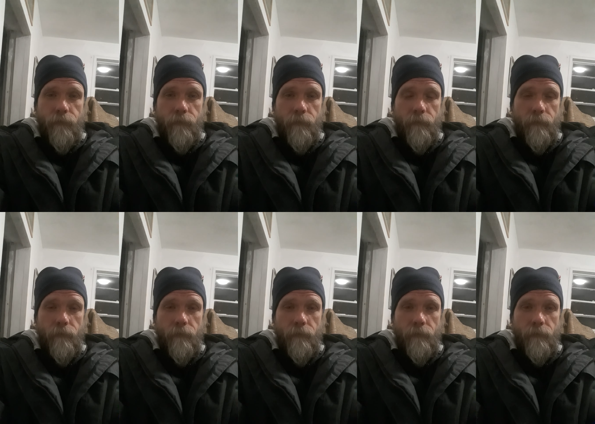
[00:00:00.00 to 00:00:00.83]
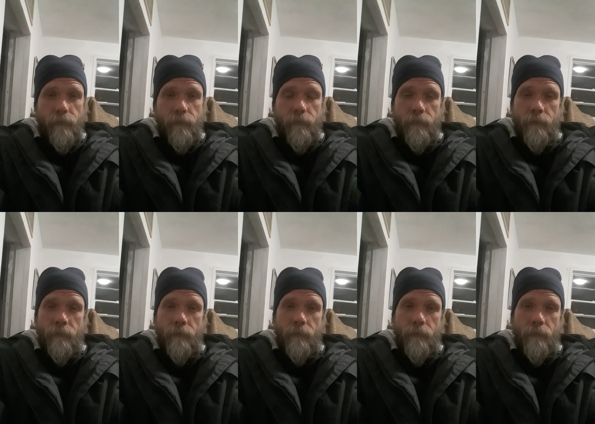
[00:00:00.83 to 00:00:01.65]

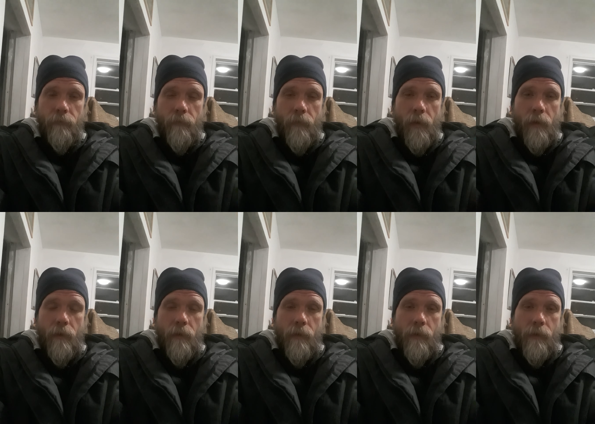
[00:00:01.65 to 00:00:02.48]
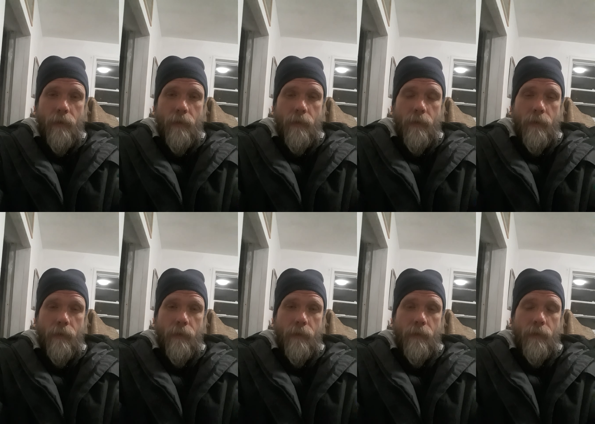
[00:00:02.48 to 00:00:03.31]

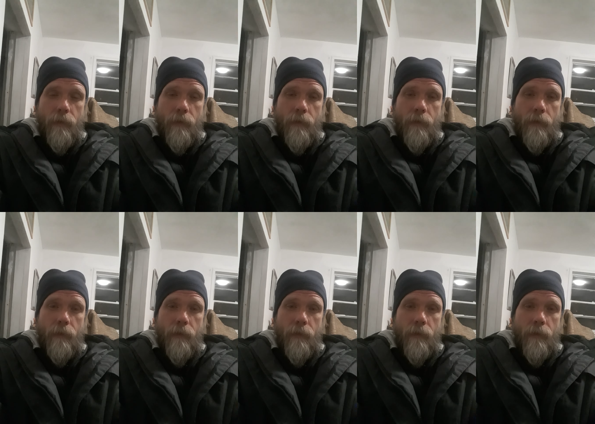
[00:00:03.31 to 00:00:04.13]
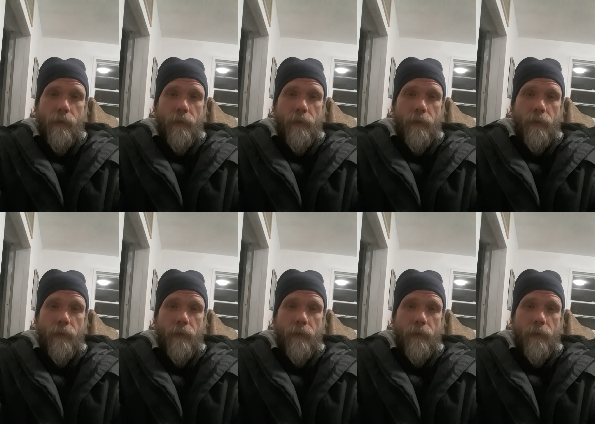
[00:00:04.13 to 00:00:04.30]
(silence)